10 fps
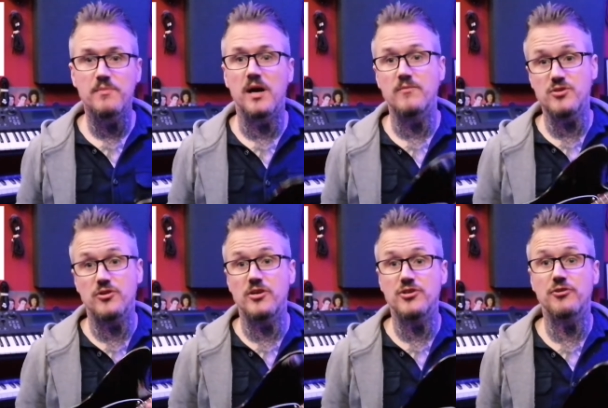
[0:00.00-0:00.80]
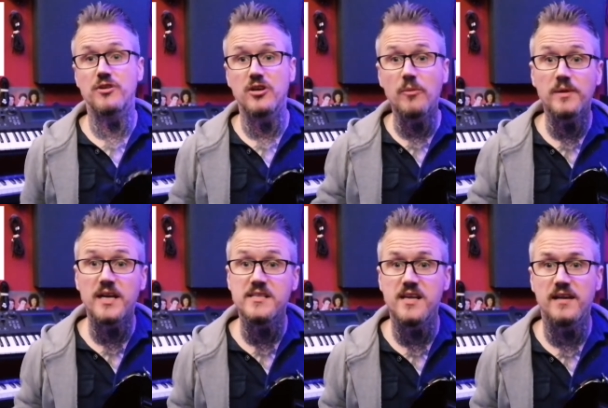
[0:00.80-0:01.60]
But I'm just going to show you the
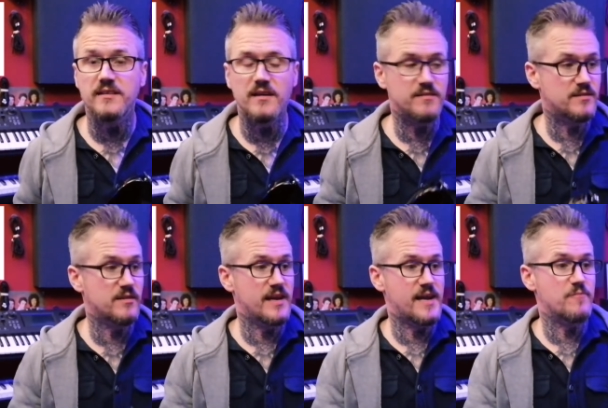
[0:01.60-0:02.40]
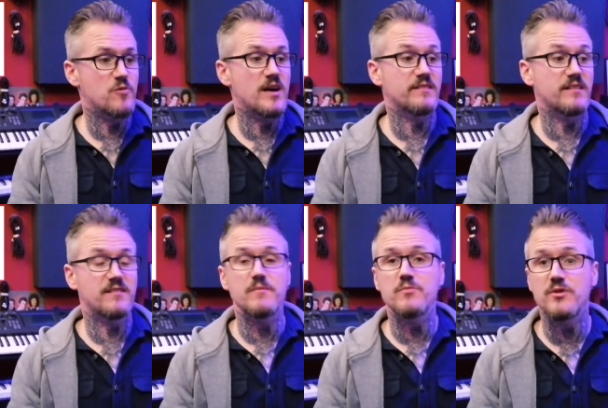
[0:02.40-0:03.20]
upgrades that I did, um, what I did
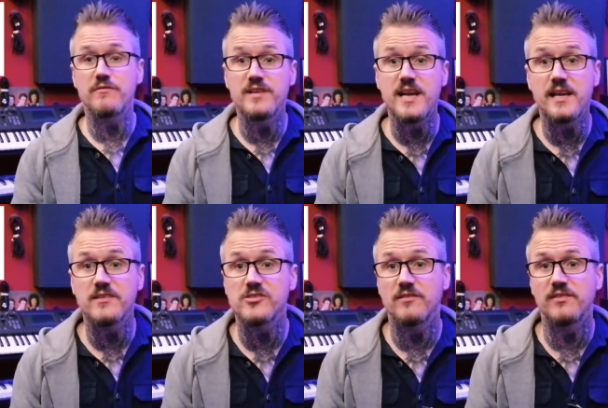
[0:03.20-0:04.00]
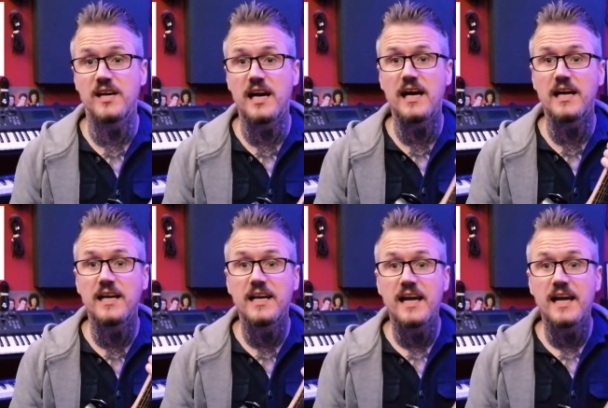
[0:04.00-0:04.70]
to improve the neck and stuff like that